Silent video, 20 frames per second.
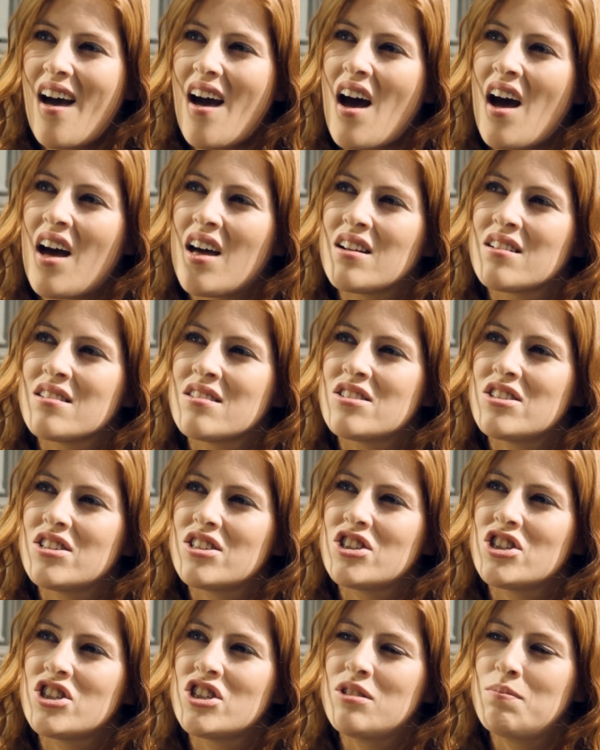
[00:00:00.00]
And
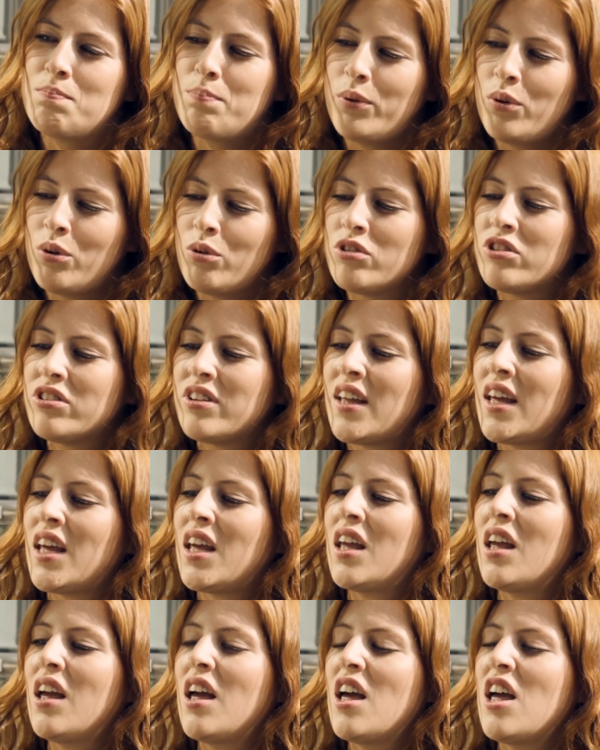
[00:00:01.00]
she's
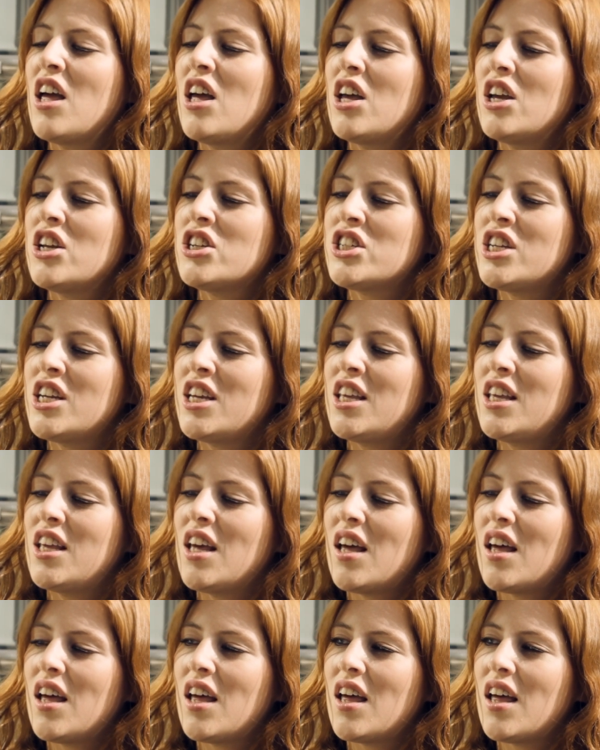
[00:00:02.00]
ballsy. She,
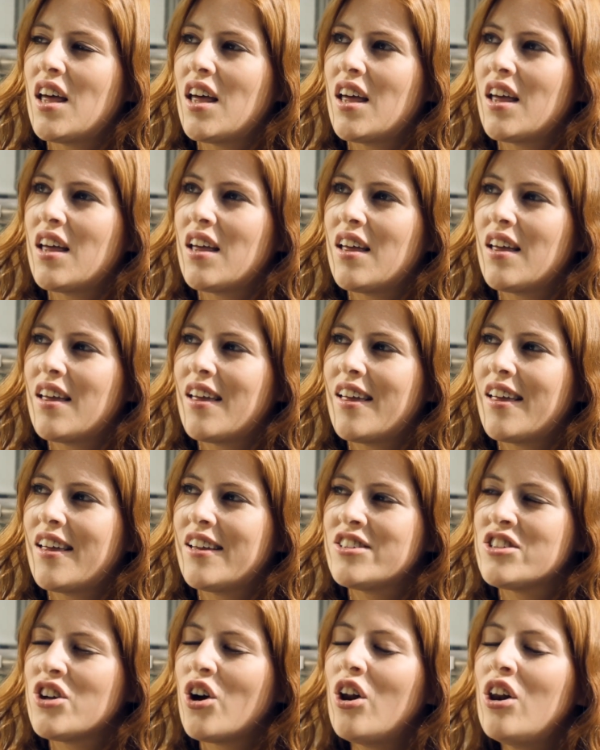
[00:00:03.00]

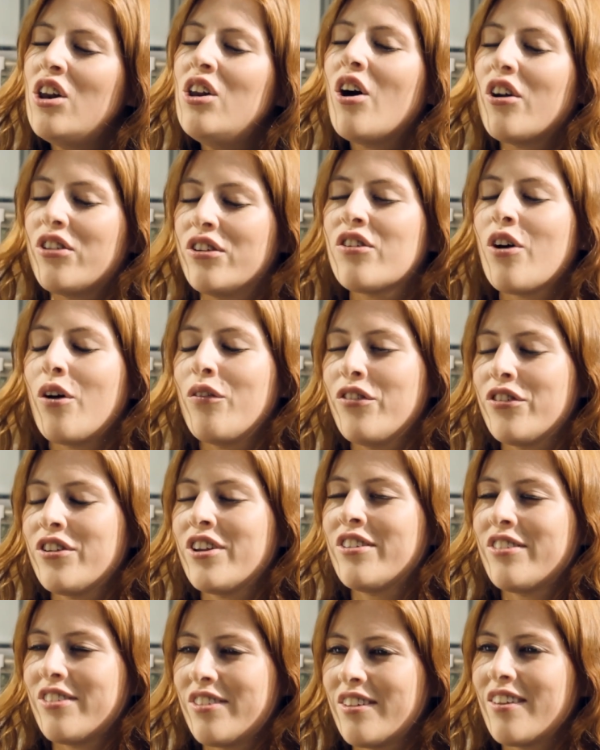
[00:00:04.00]
she's got a lot of
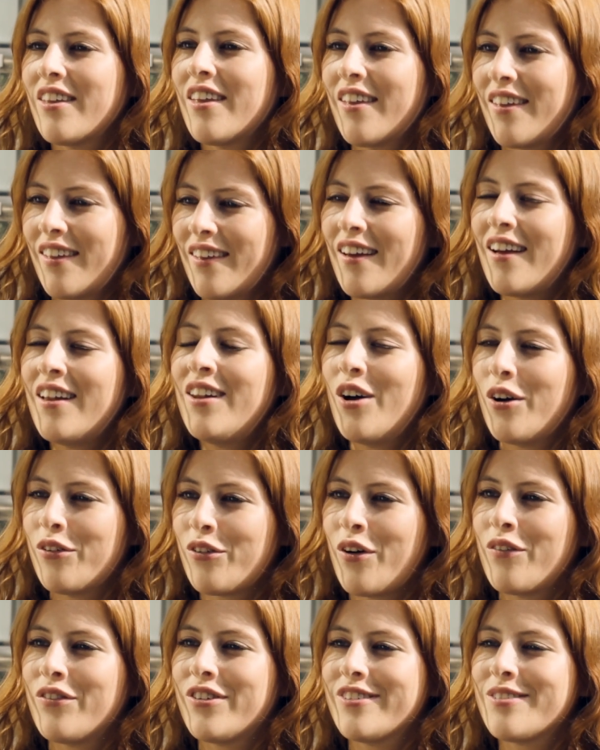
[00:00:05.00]
confidence, a lot
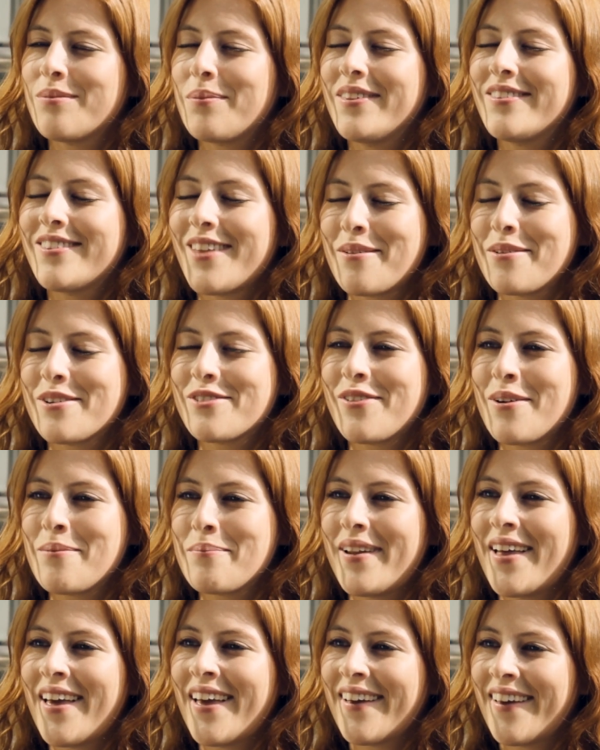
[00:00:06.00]
of confidence. It's been so much
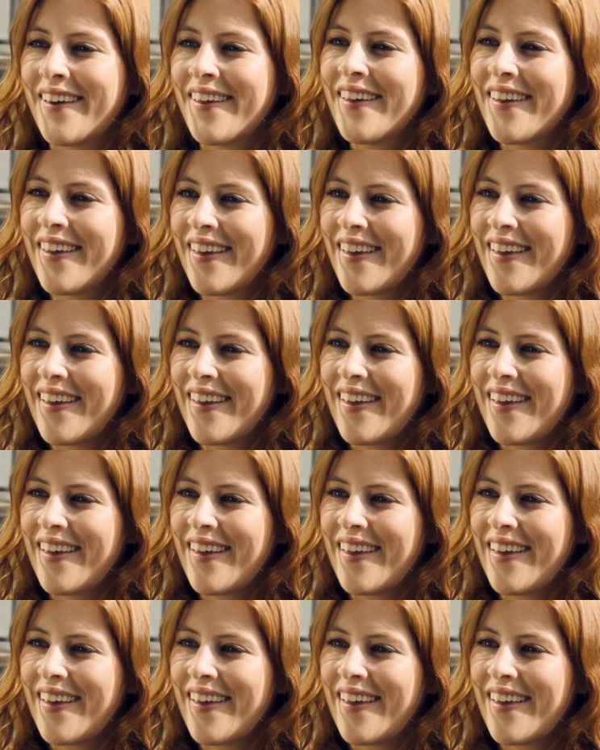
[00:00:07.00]
fun playing her.